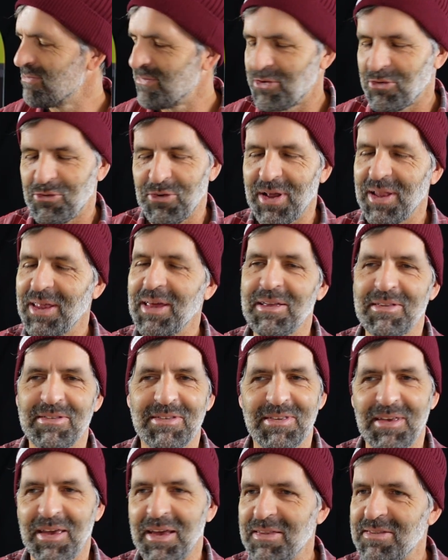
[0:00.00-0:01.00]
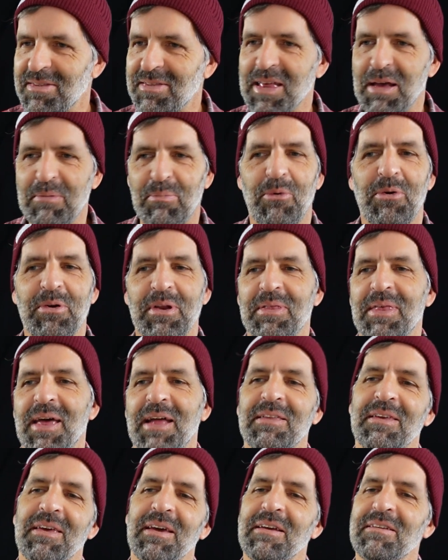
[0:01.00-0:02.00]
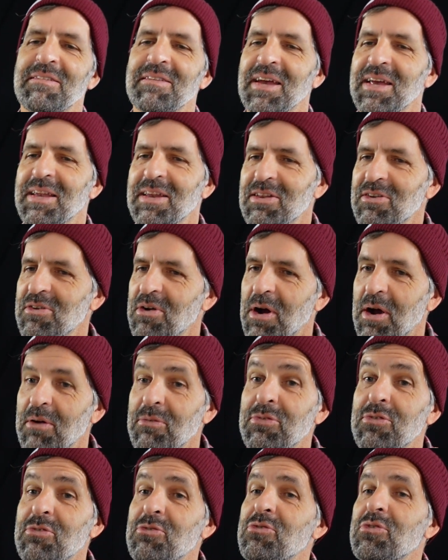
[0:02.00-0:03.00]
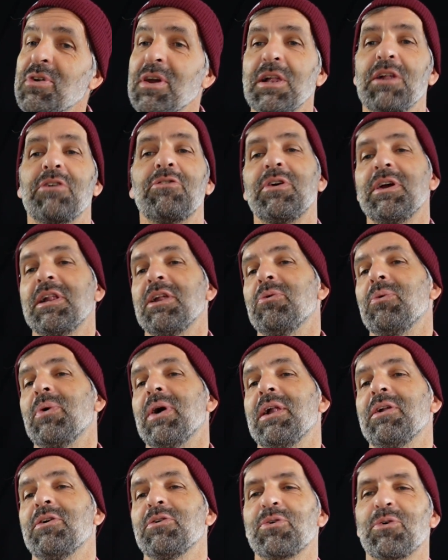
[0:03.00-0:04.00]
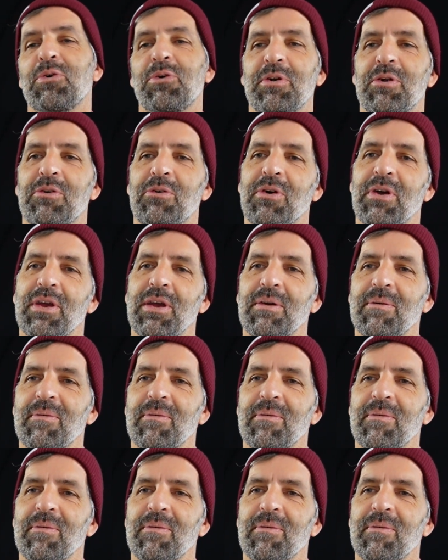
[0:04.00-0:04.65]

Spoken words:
Really, it's their board in that case, and it carves really well on corduroy.